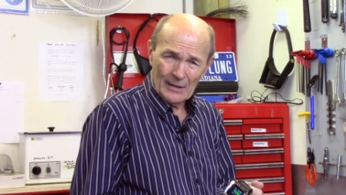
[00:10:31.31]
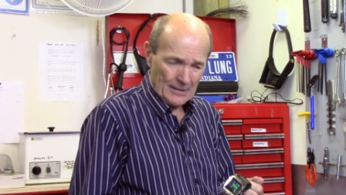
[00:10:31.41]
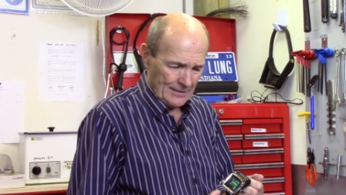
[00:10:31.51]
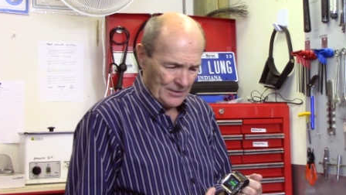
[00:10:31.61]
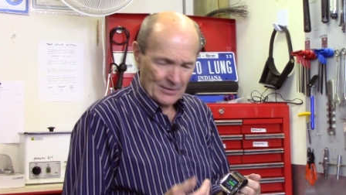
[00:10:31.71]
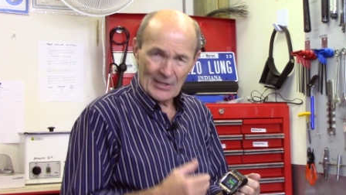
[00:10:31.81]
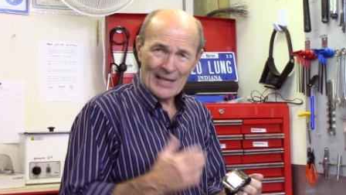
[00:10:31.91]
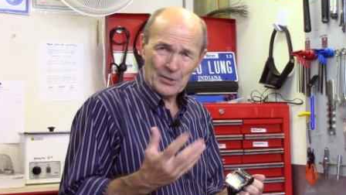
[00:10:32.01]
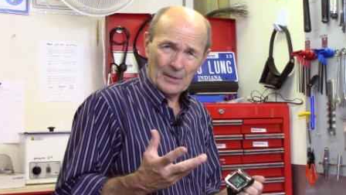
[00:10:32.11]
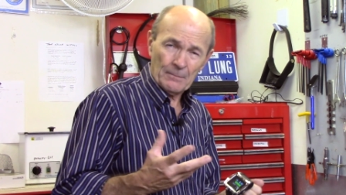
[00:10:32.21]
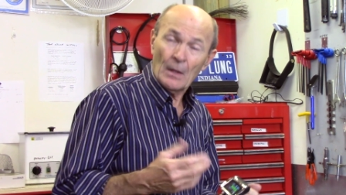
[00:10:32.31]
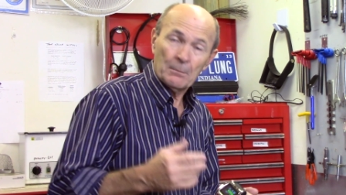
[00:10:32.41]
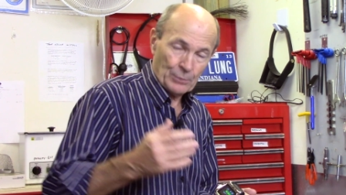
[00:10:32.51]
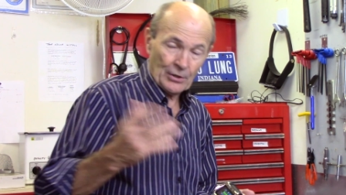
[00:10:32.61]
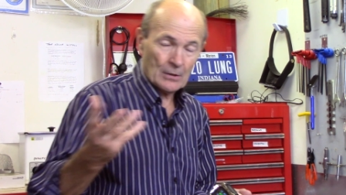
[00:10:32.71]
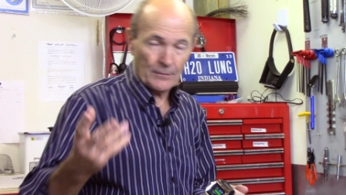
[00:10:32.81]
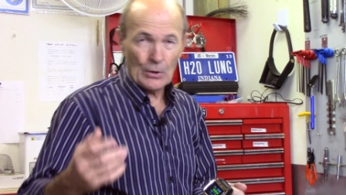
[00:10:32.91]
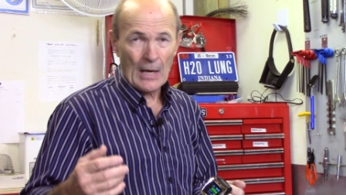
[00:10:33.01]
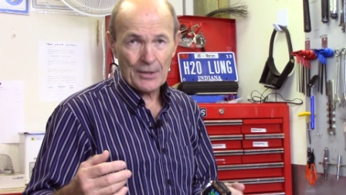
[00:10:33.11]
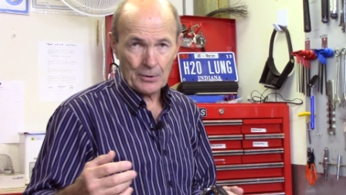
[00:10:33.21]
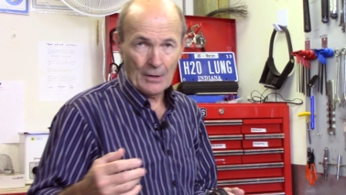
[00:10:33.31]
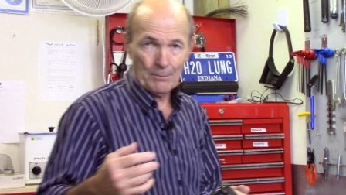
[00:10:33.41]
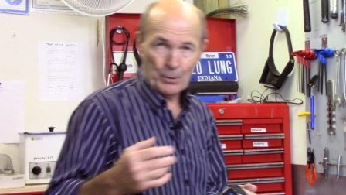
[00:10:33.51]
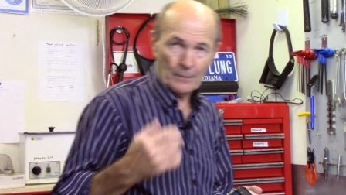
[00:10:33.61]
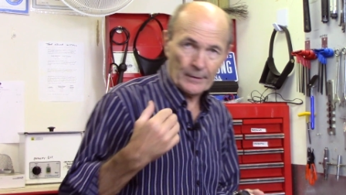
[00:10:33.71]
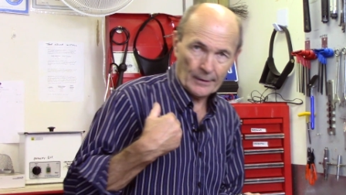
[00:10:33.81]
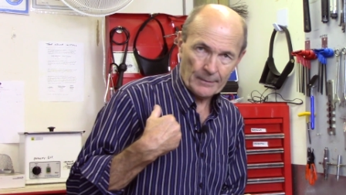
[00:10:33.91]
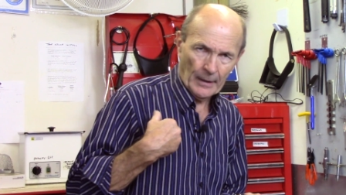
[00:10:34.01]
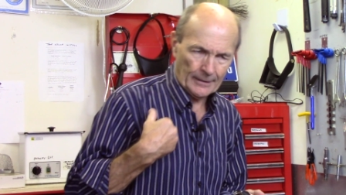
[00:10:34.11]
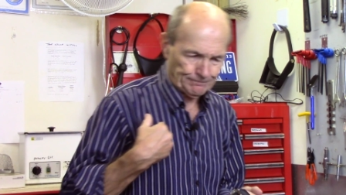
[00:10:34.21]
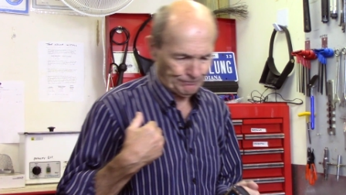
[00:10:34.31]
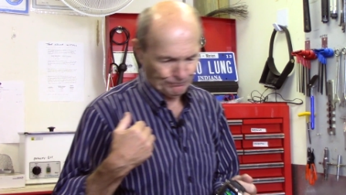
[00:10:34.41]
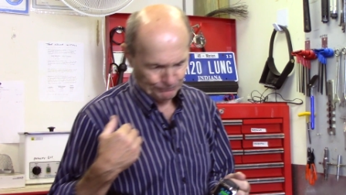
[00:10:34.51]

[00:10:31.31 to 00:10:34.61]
Uh, this is excellent, particularly if your eyes are not perfect like mine.